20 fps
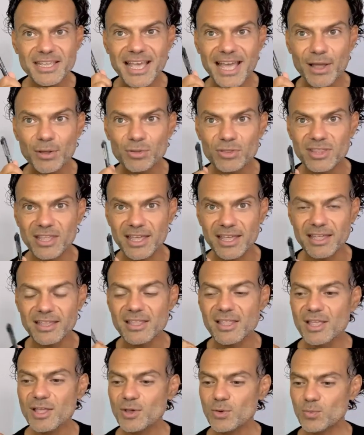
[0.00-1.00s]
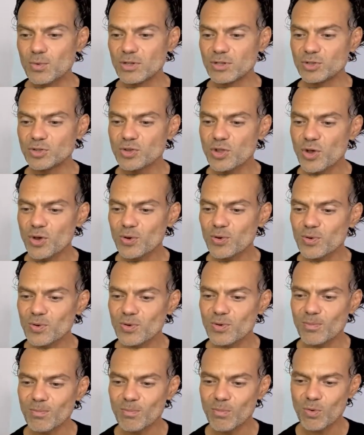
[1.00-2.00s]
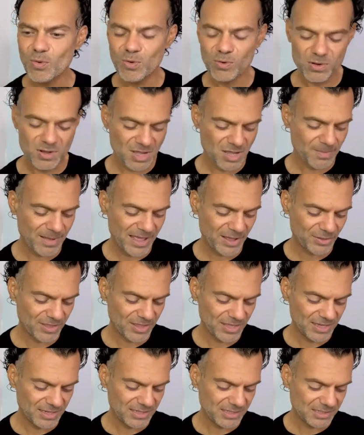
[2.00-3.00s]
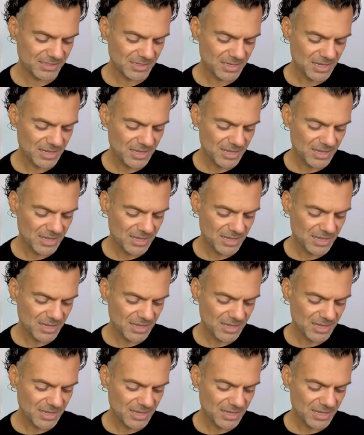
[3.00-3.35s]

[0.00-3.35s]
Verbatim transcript: out there will know more about this